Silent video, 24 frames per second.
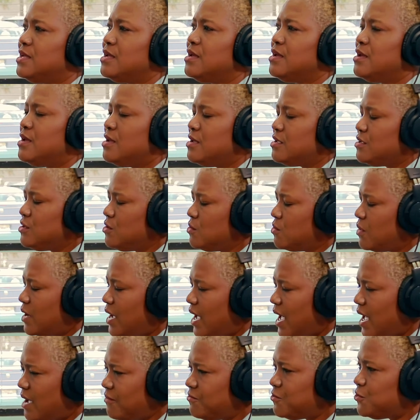Yes. You
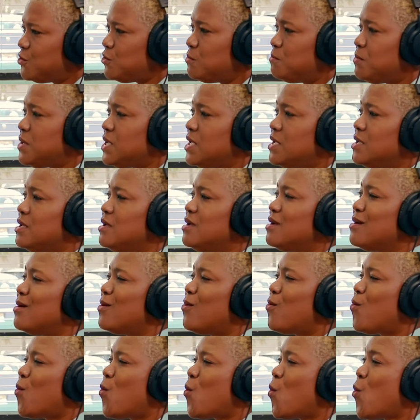have to be
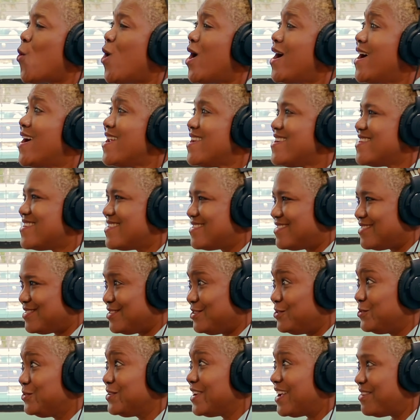one.
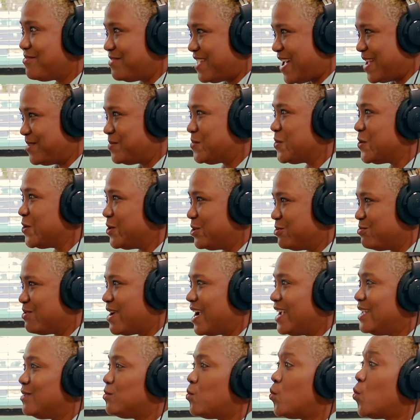You love that word,
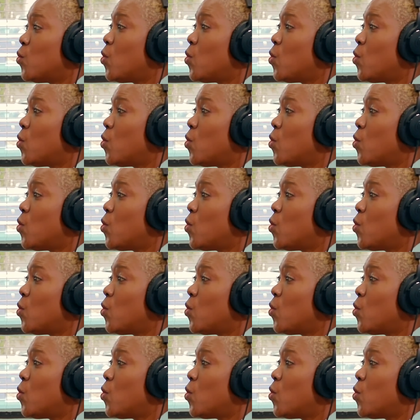right? Yes.